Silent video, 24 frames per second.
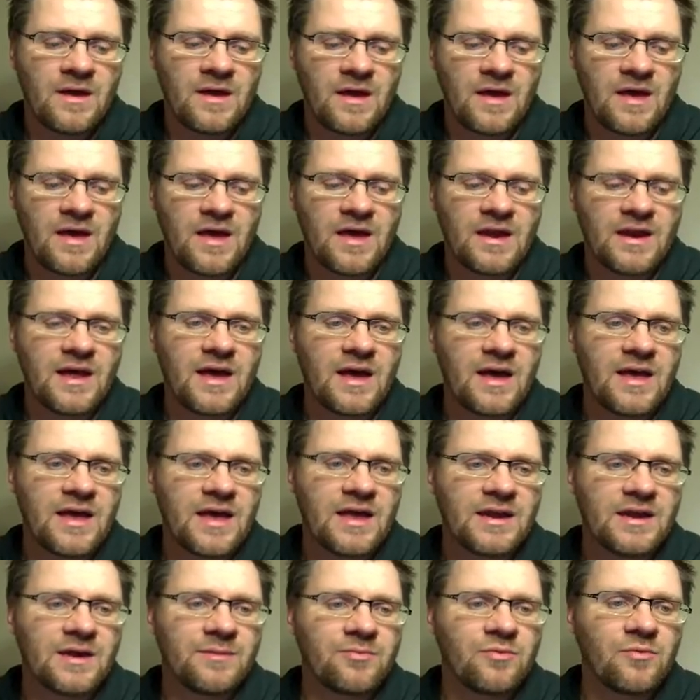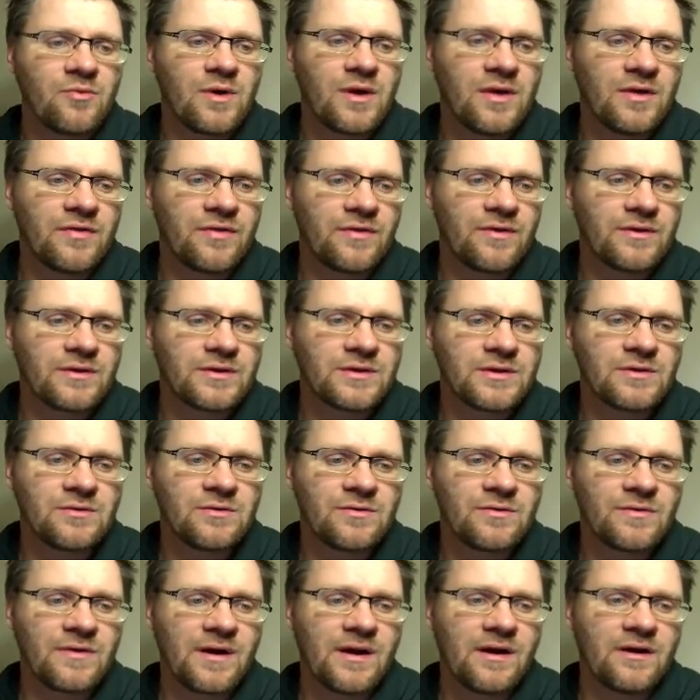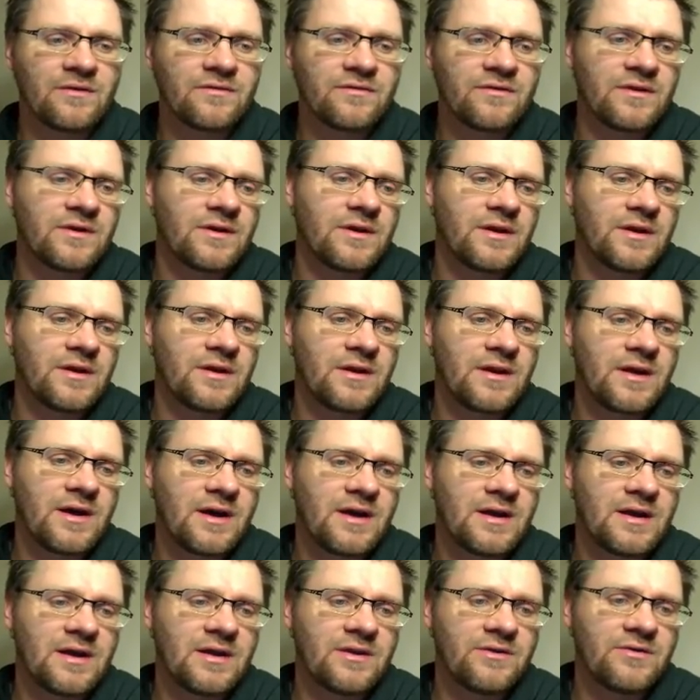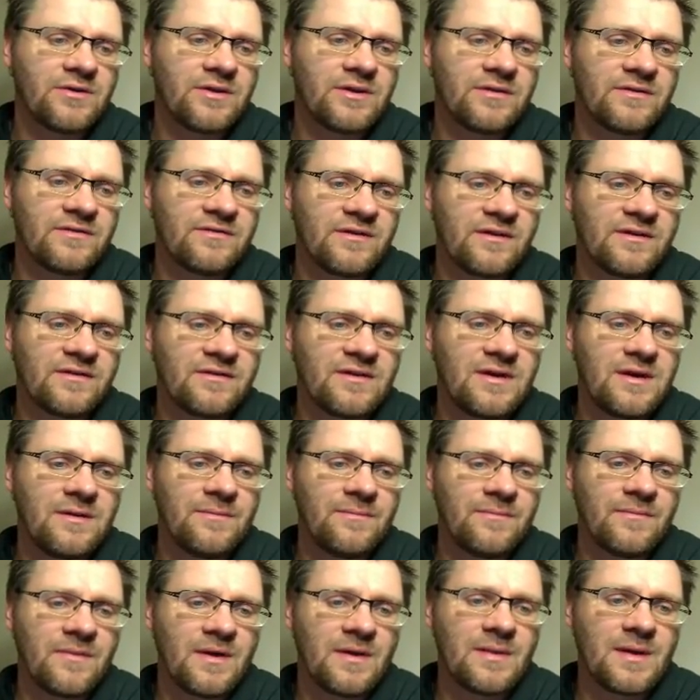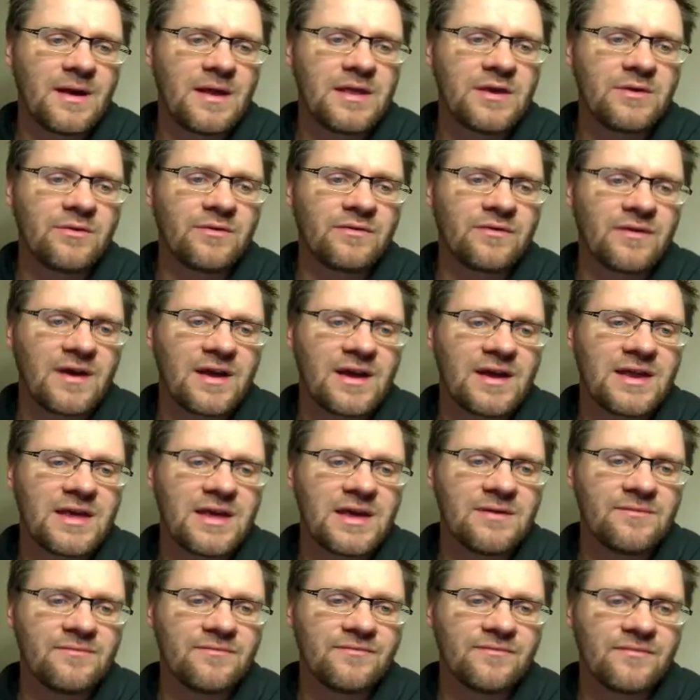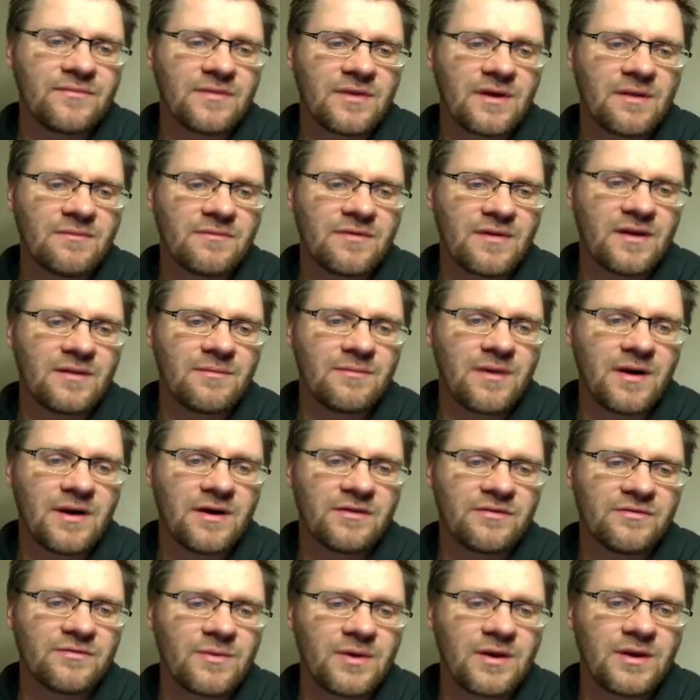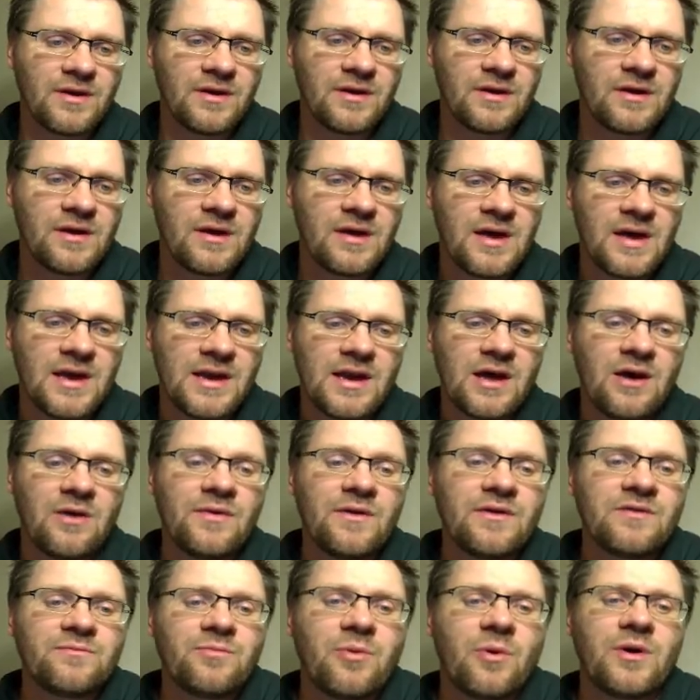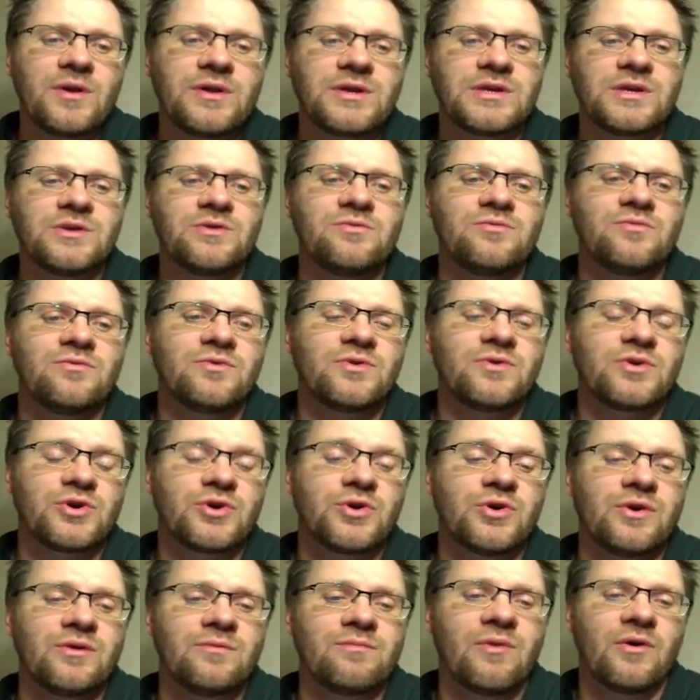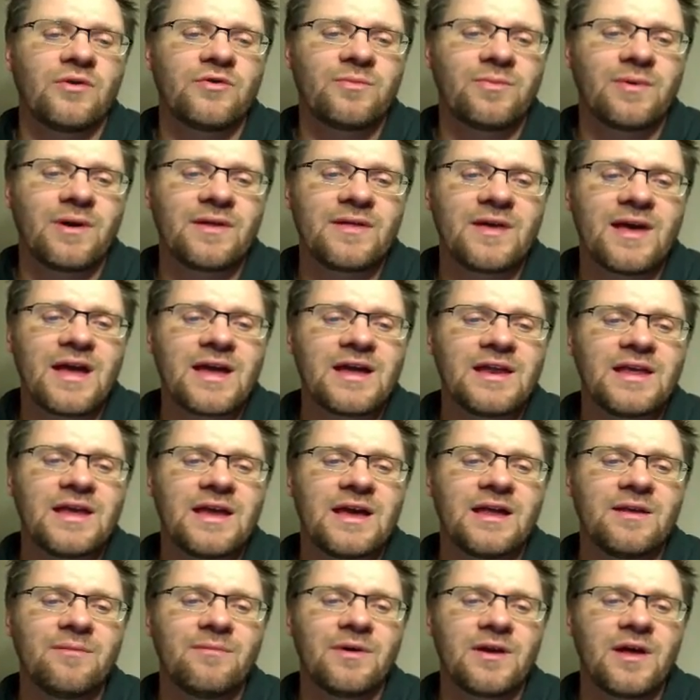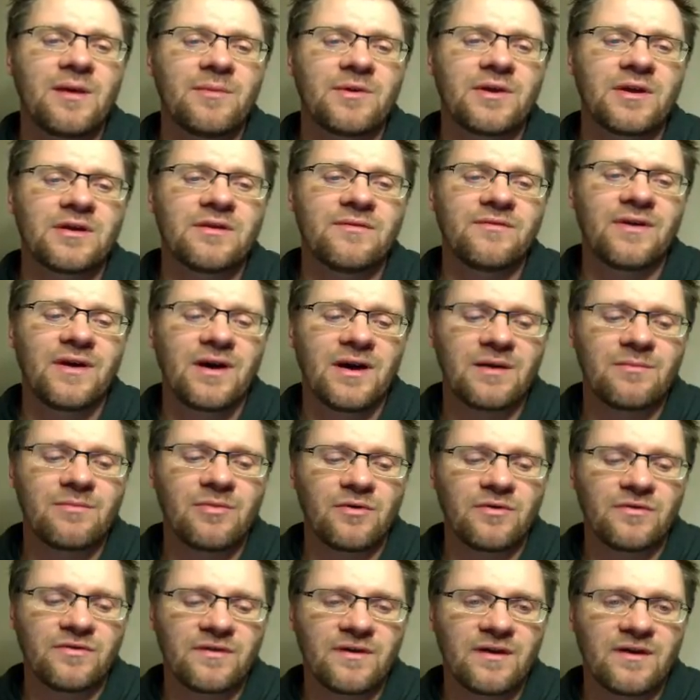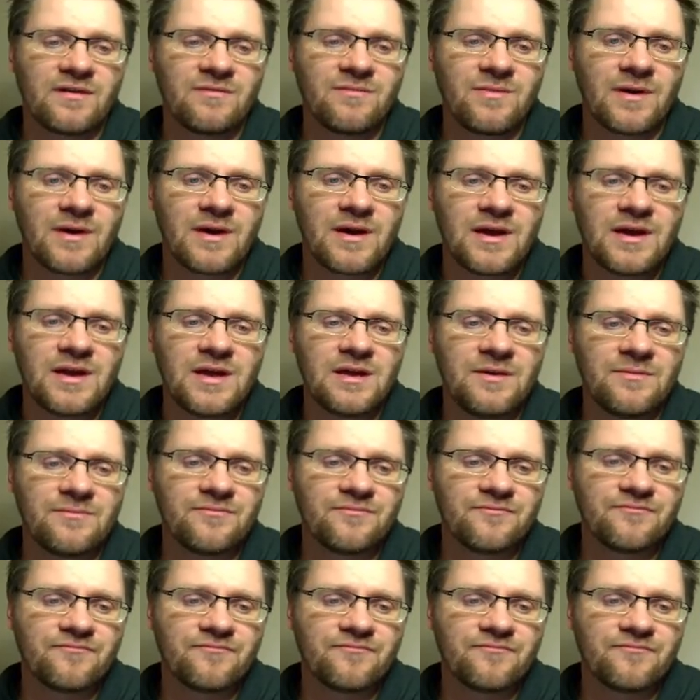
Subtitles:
And I end up with 2,960, and that equals 80 times n minus 1. Now at this point, you could multiply the 80 in, but I'm going to divide both sides by 80.